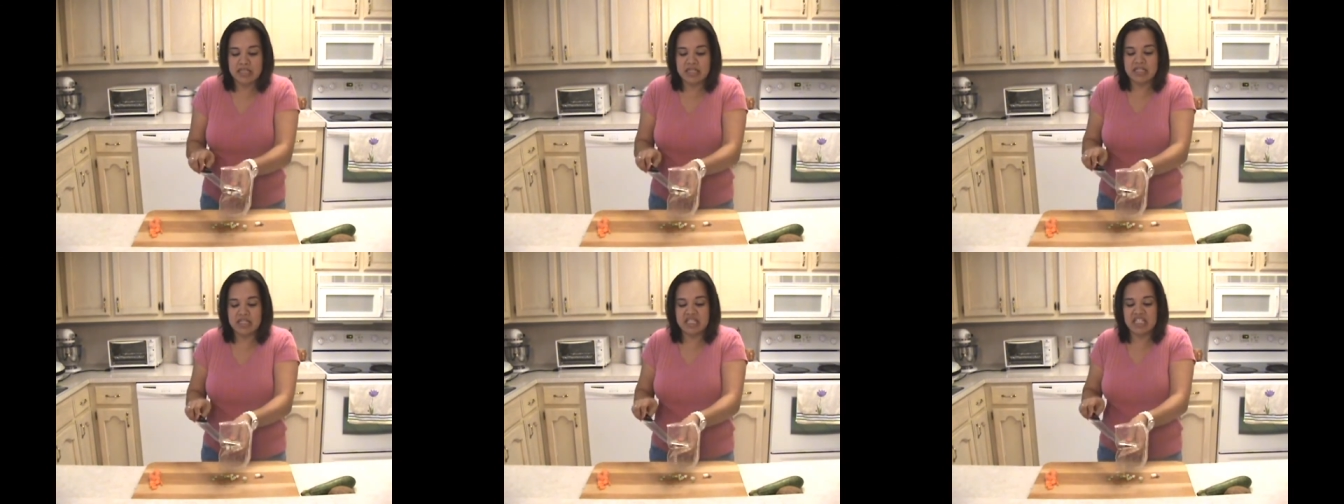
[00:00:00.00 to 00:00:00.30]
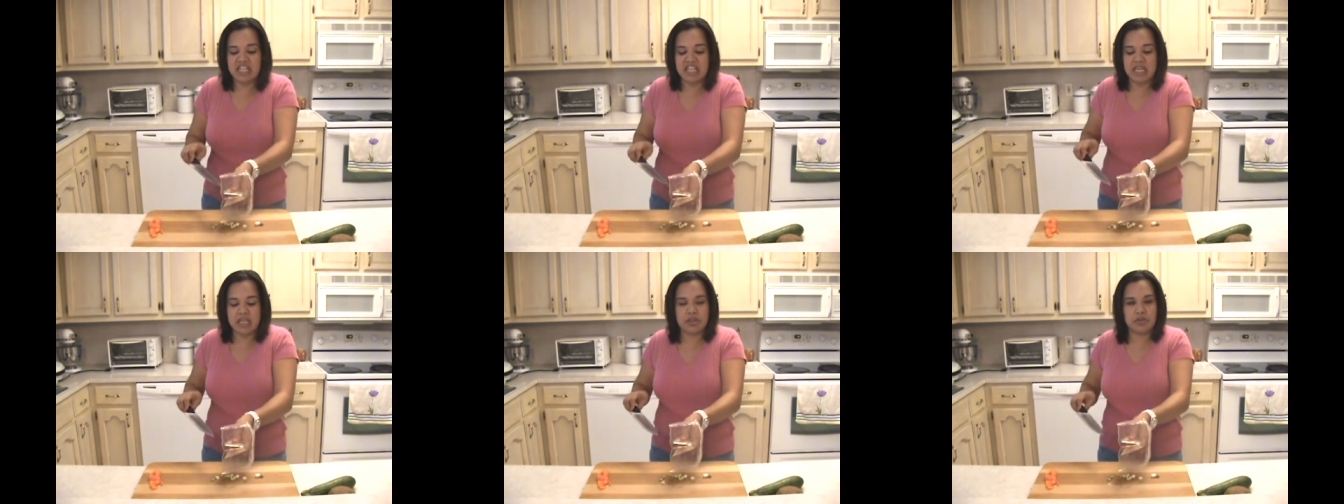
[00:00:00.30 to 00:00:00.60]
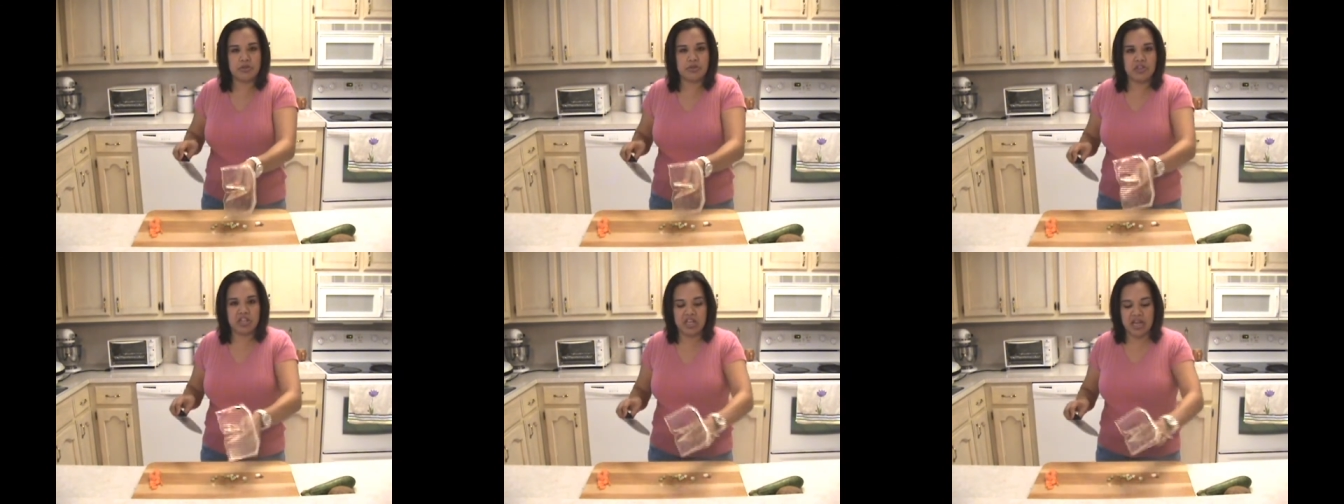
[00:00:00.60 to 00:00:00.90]
Stick it
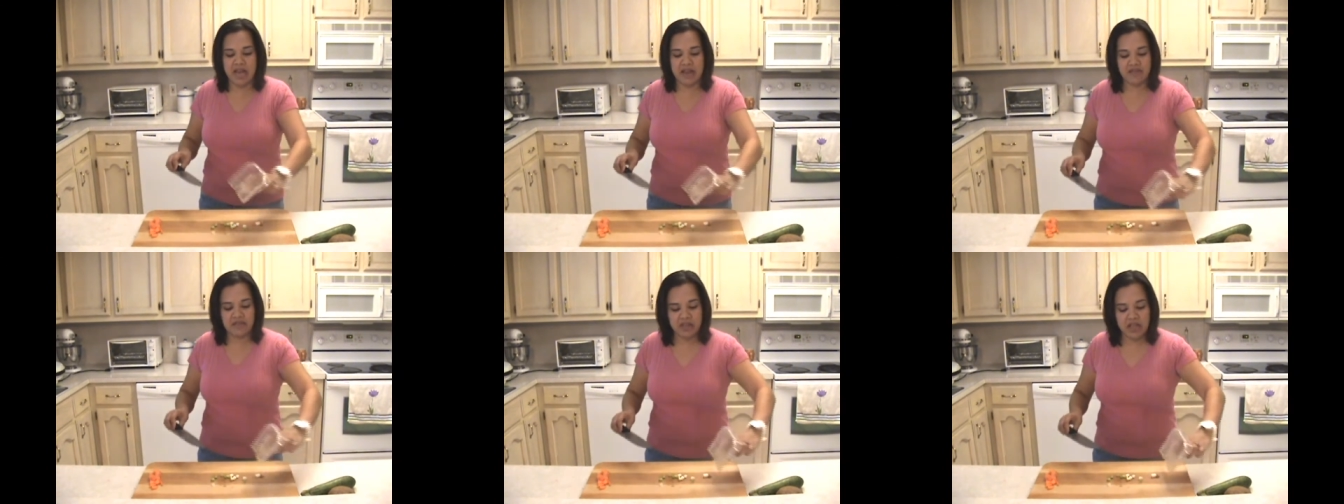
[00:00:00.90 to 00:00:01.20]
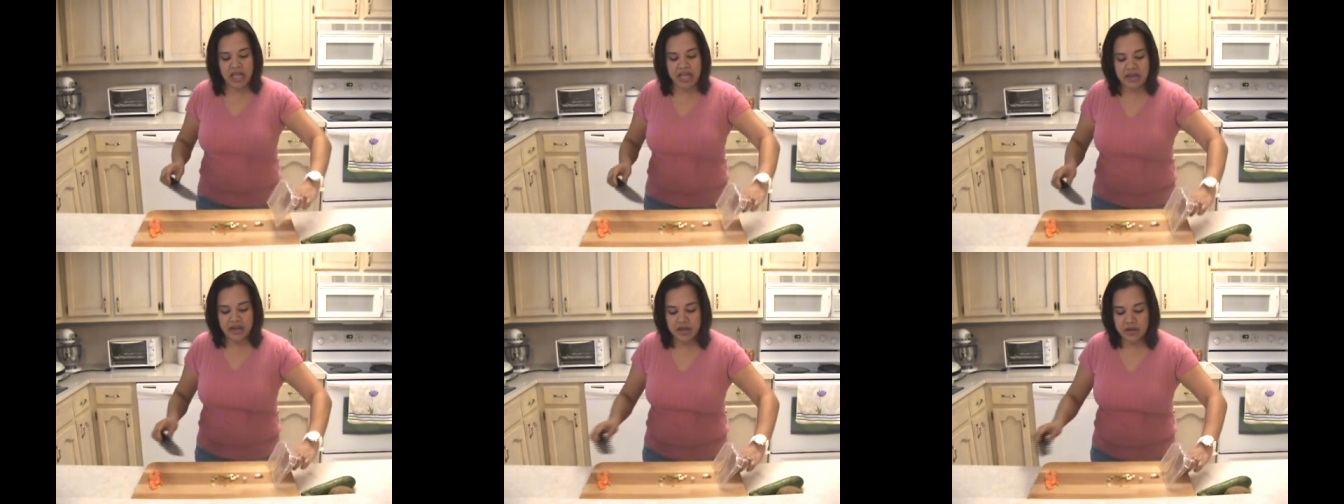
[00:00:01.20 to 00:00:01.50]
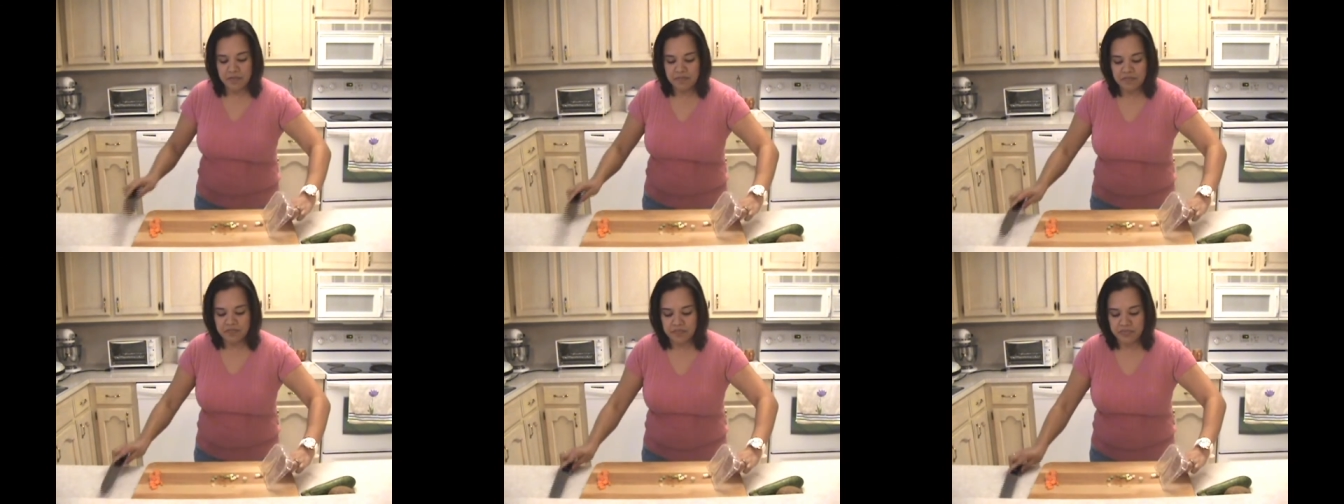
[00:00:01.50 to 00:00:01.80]
through the knife
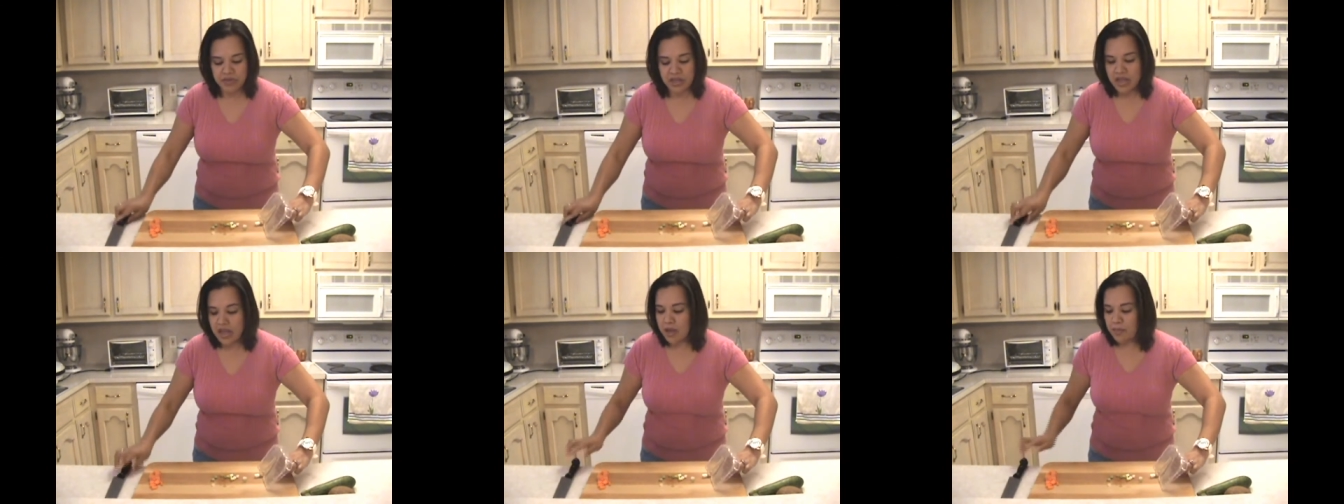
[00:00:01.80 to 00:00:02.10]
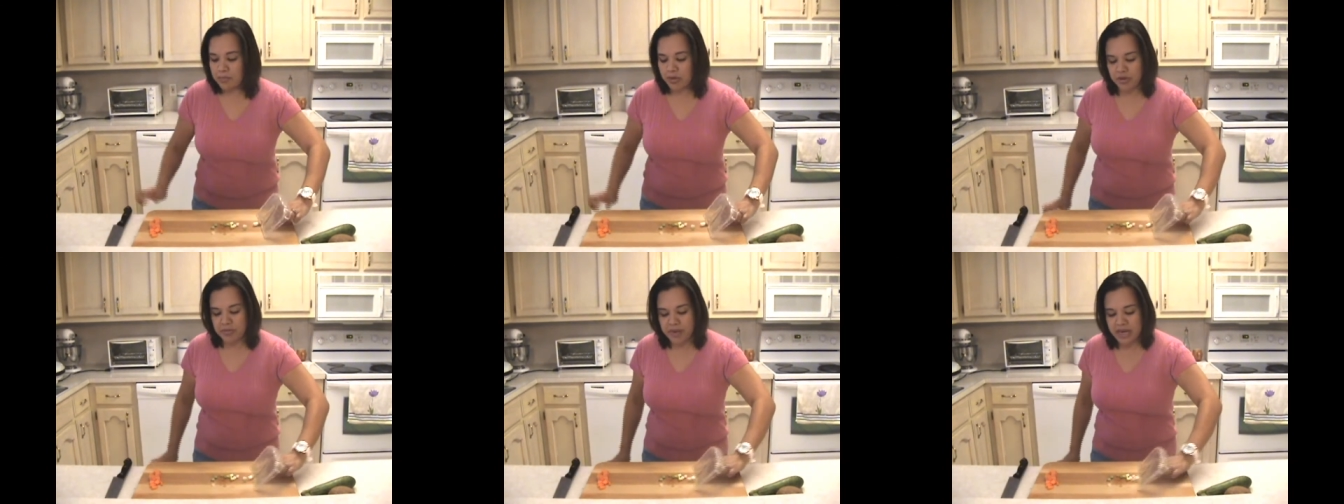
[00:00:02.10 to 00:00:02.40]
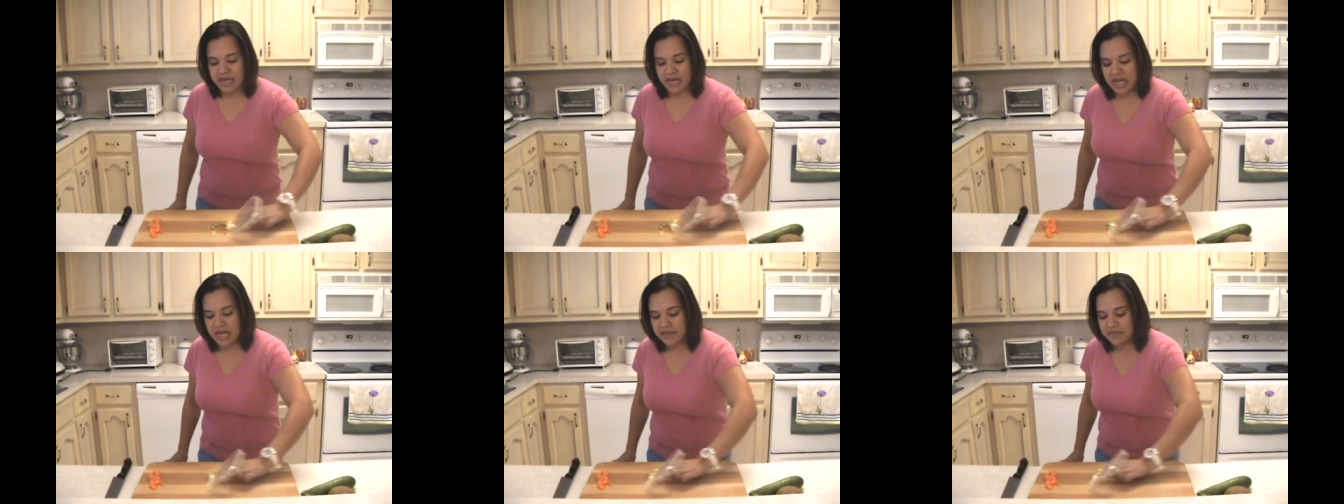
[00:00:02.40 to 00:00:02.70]
glider, put
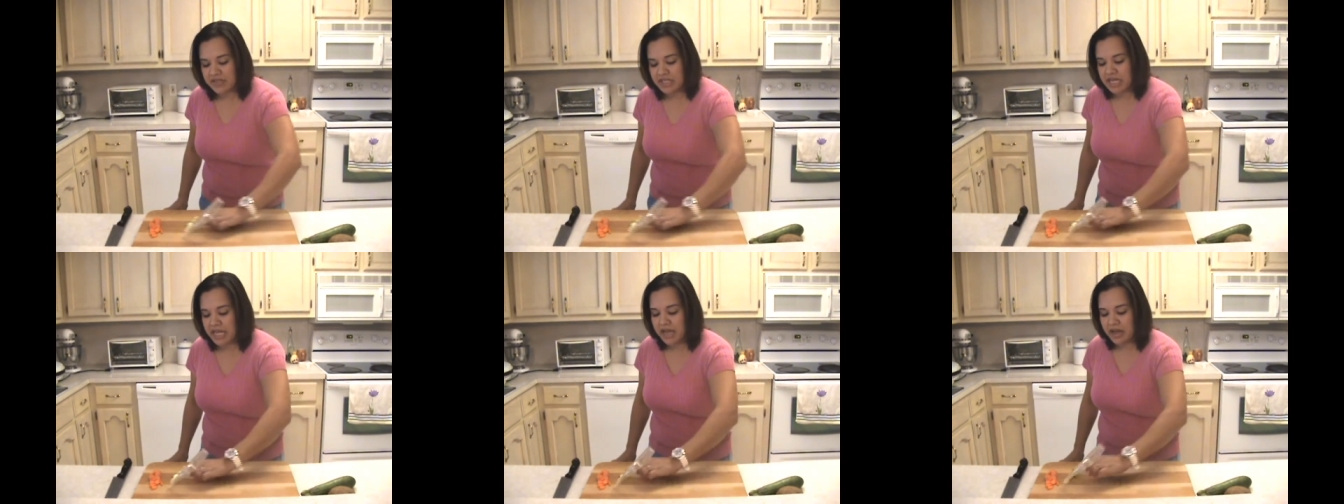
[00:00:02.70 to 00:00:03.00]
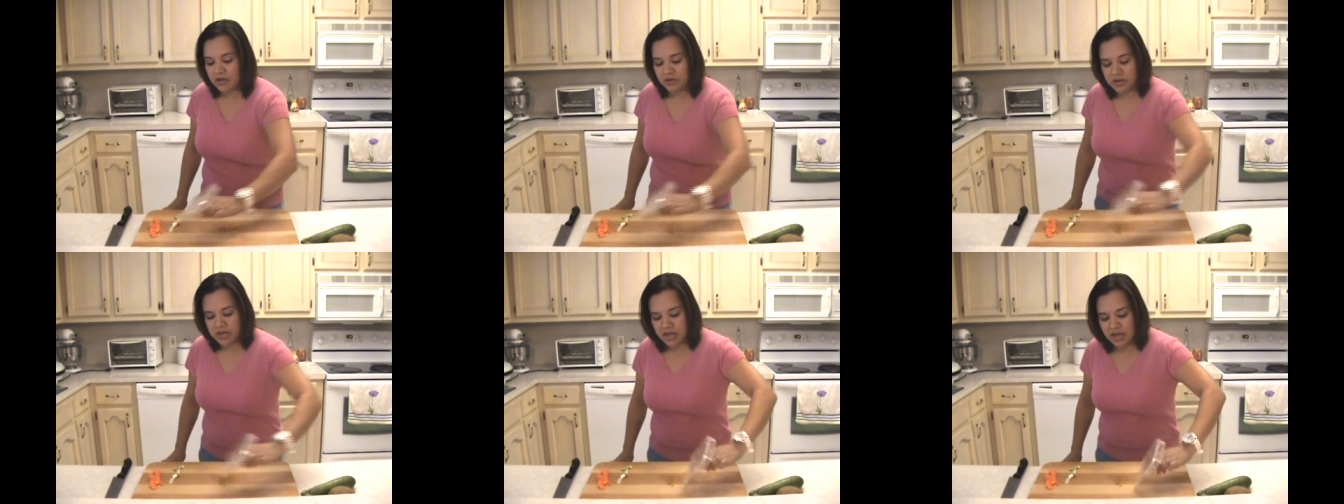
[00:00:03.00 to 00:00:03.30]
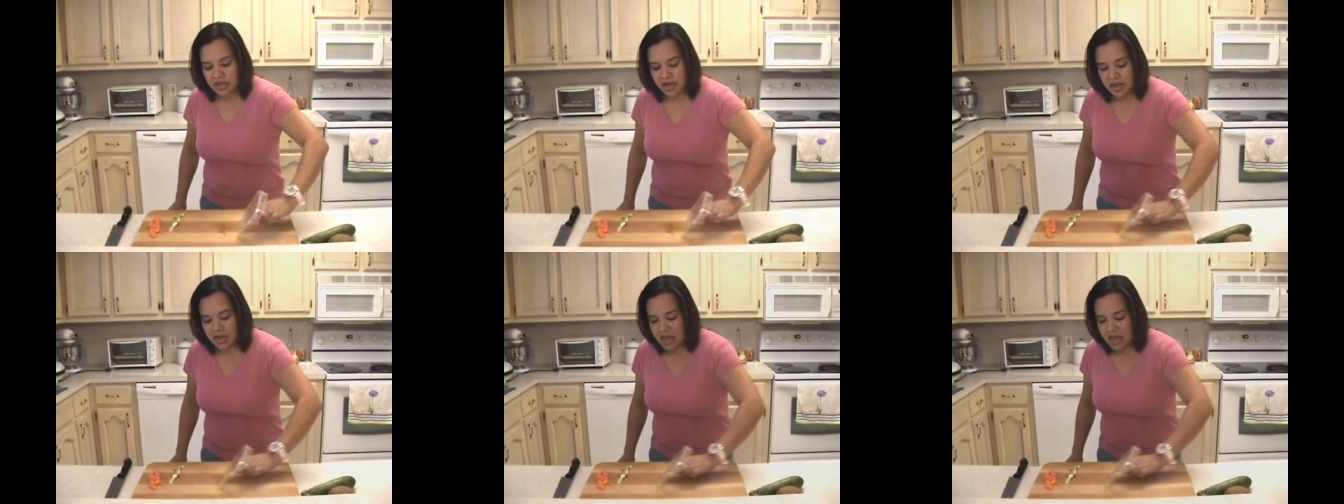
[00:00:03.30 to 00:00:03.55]
my knife down.